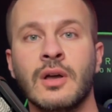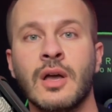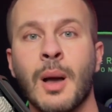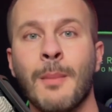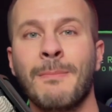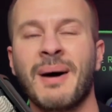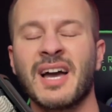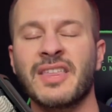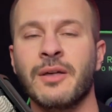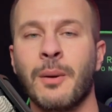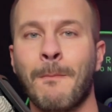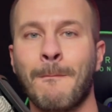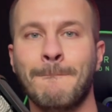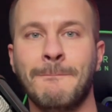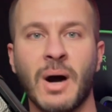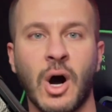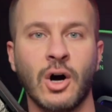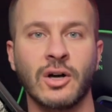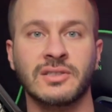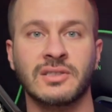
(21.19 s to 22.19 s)
by the
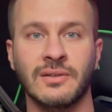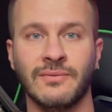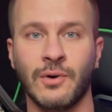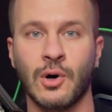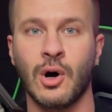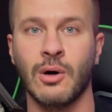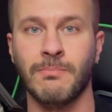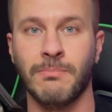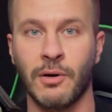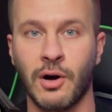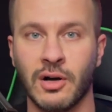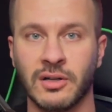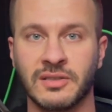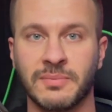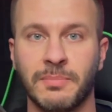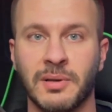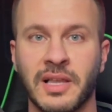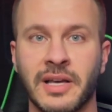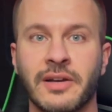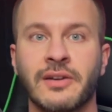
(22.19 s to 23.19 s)
boss of all boss
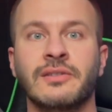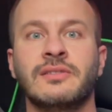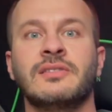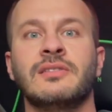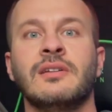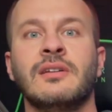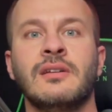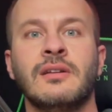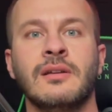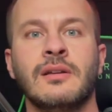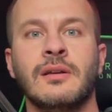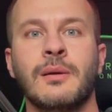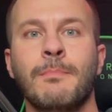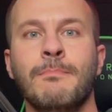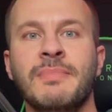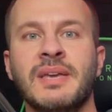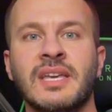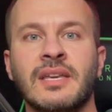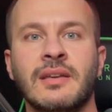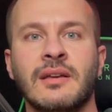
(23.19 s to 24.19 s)
players,
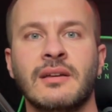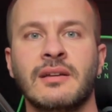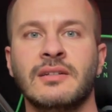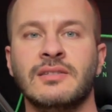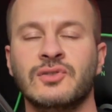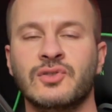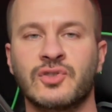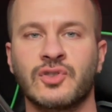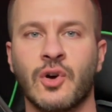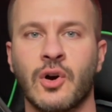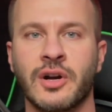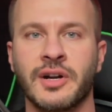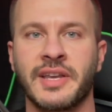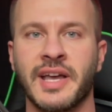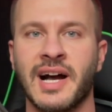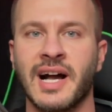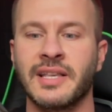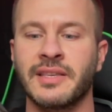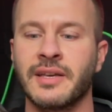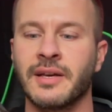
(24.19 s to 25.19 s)
me, Czar
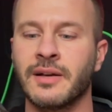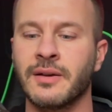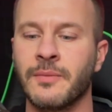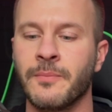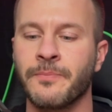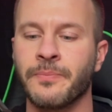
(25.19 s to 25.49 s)
Danya.